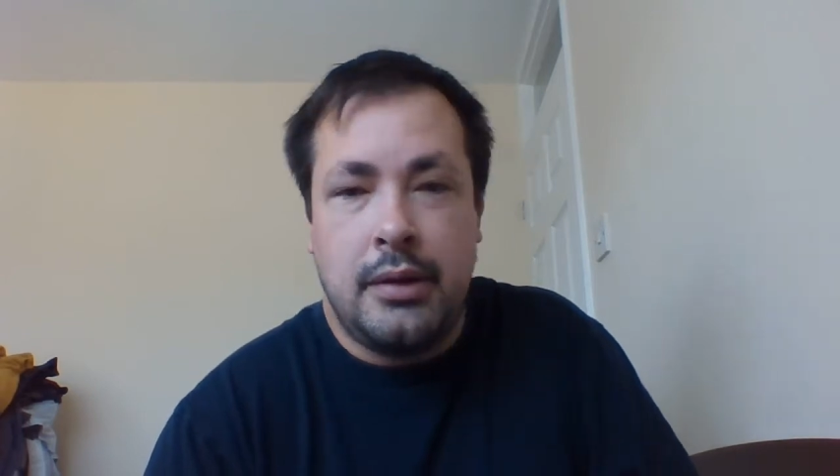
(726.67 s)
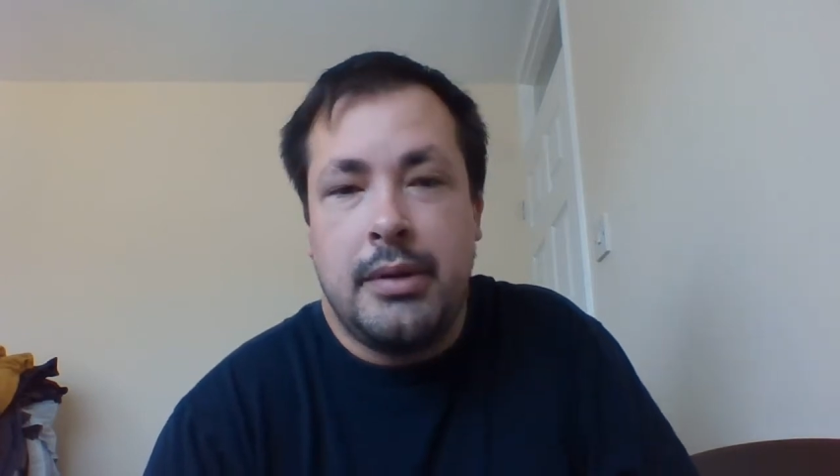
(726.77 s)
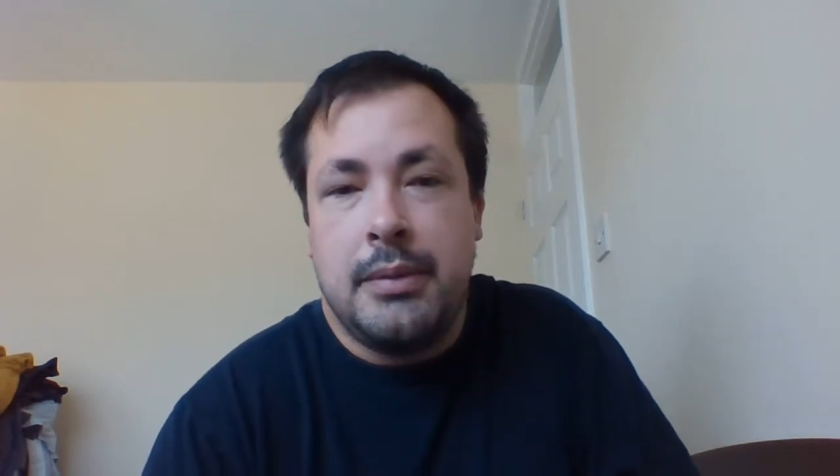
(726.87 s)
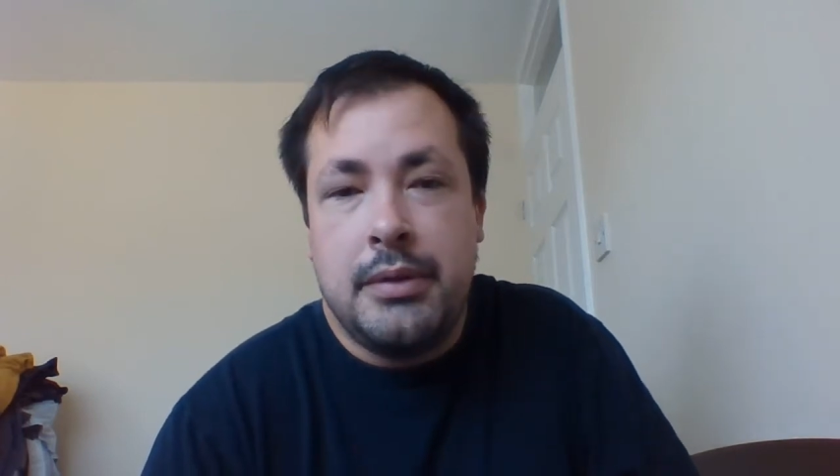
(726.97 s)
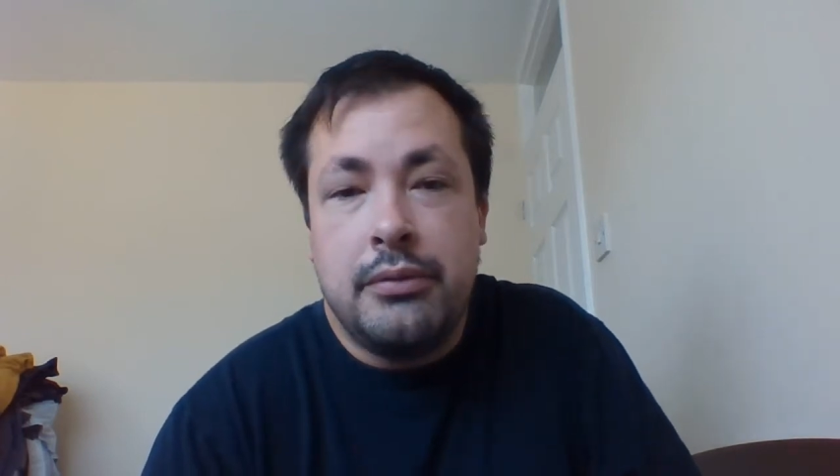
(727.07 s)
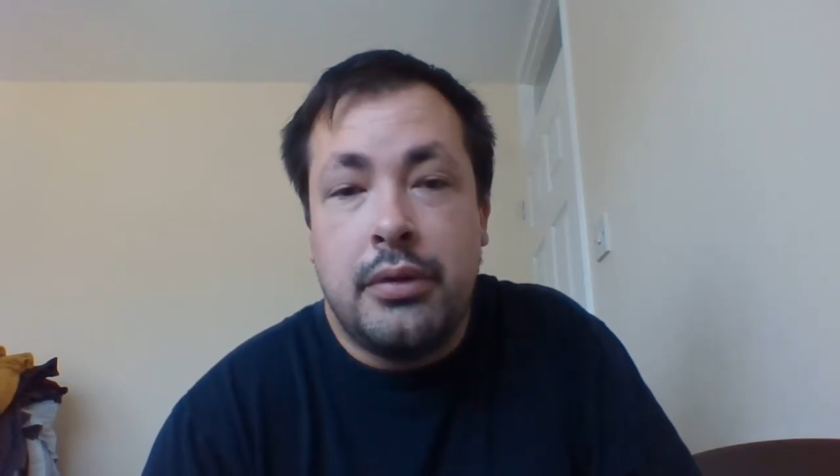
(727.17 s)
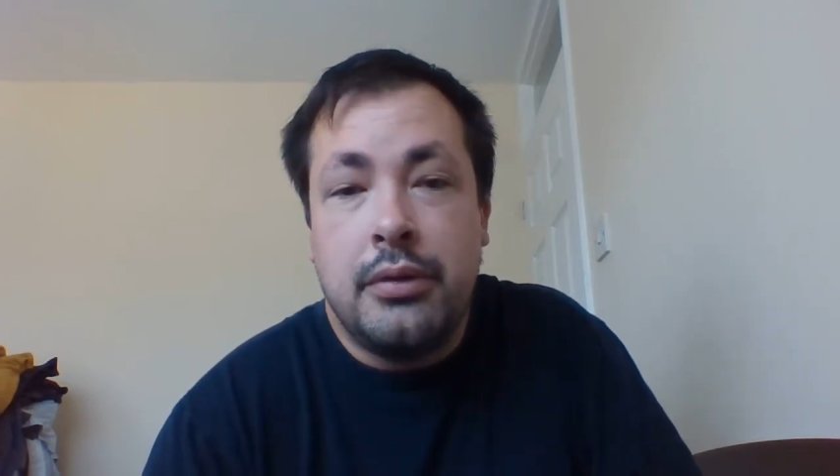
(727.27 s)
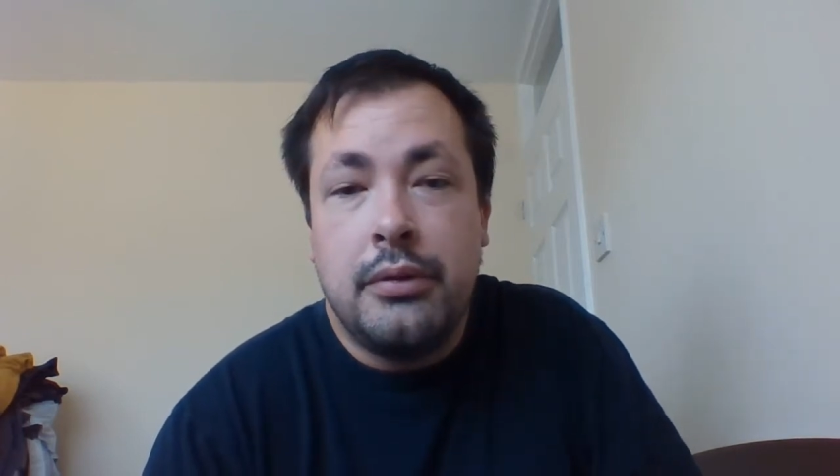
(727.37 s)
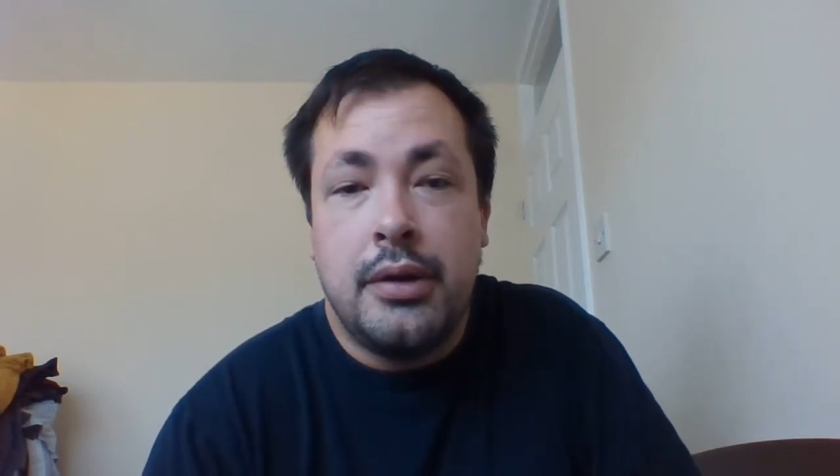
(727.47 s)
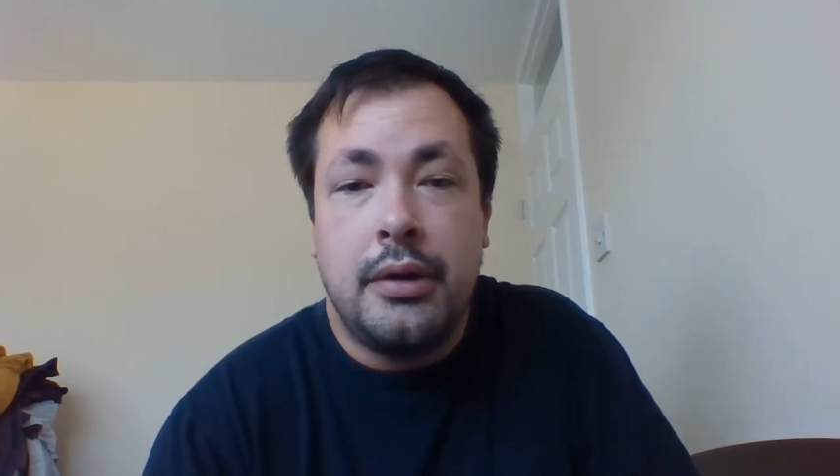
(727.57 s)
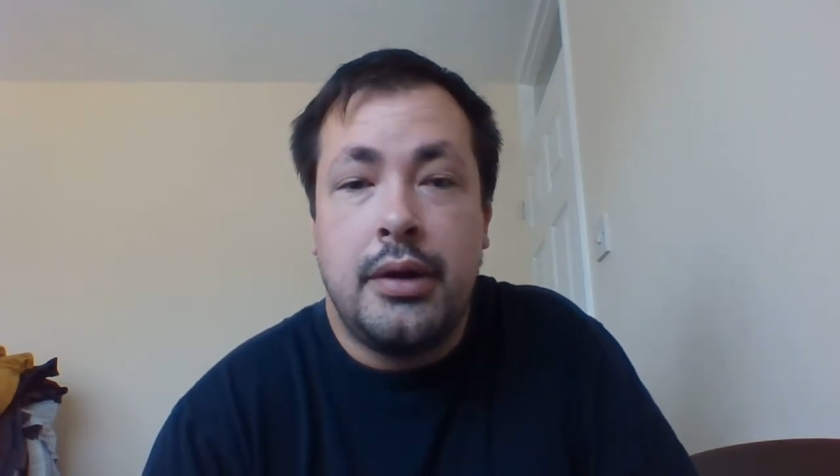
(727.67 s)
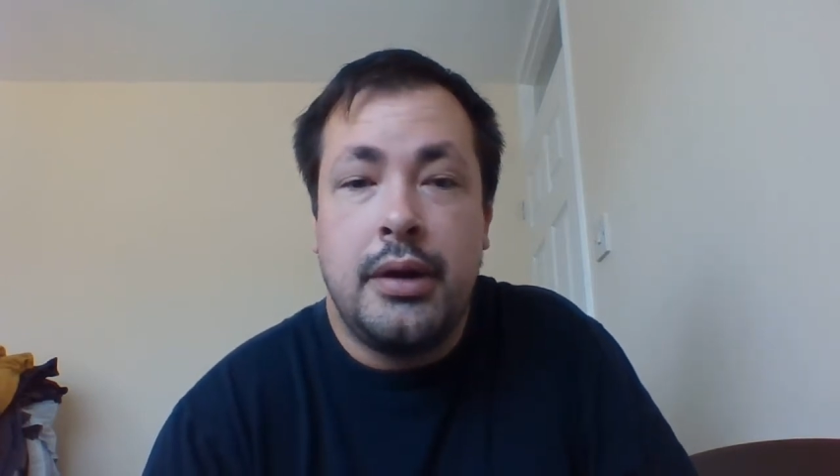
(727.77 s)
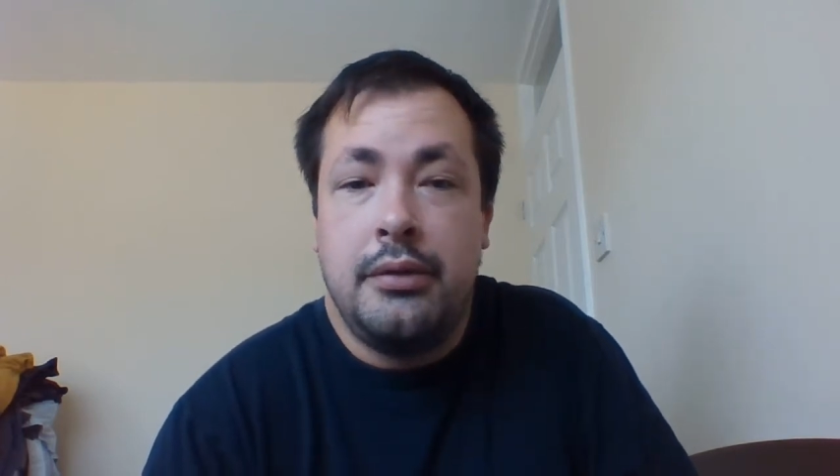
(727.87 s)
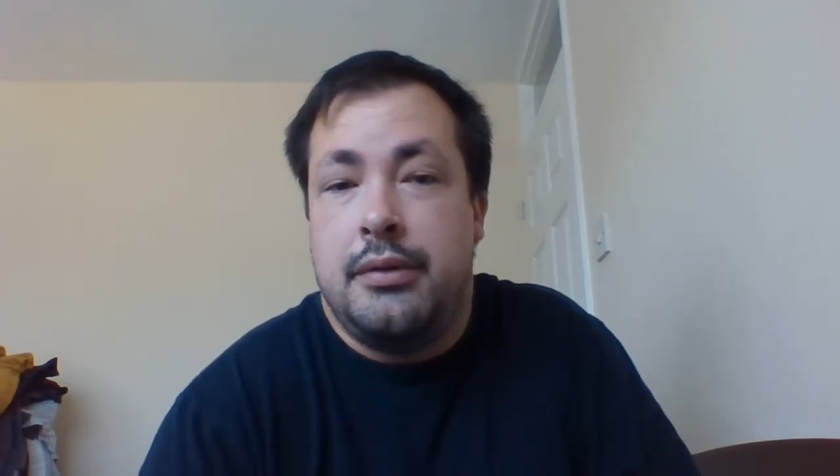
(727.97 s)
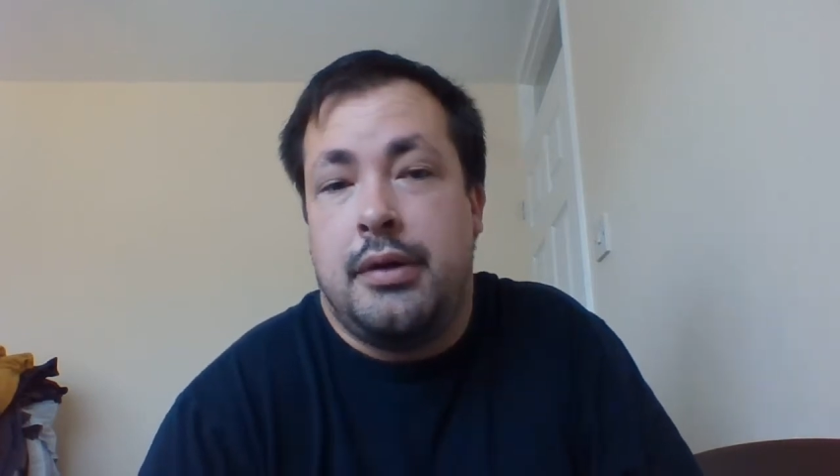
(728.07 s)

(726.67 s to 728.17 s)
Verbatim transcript: I may be wrong, and I,